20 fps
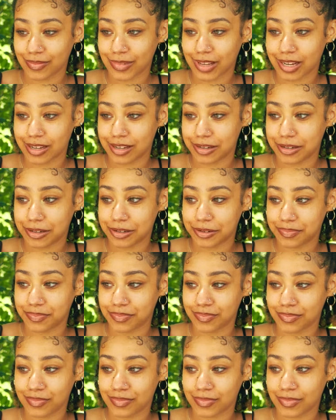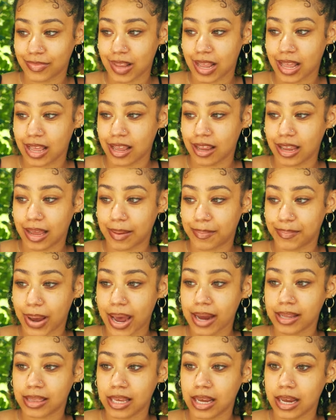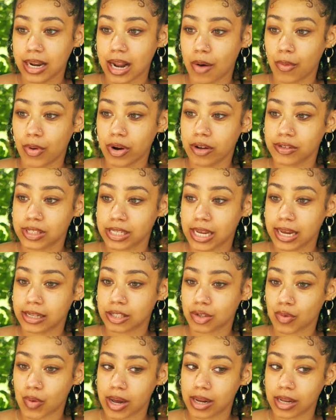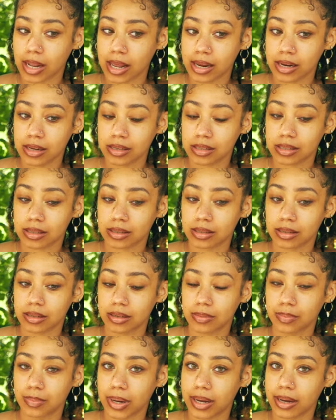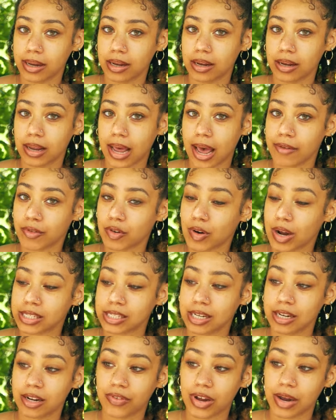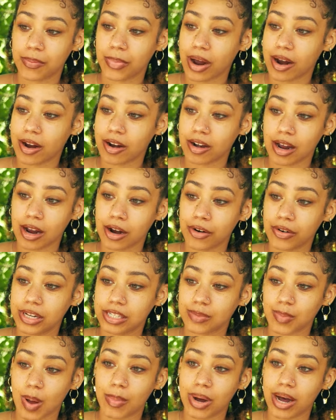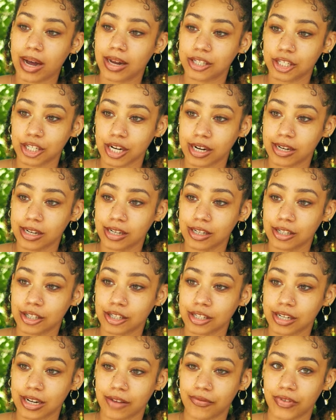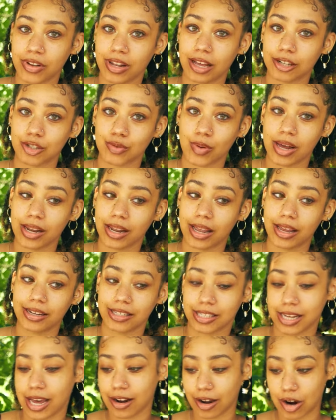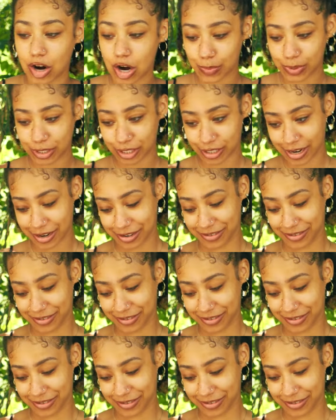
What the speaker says: Um, Back then I would have said Twilight, but after I seen the Vampire Diaries, my mind changed, and I feel like Twilight is kind of garbage now.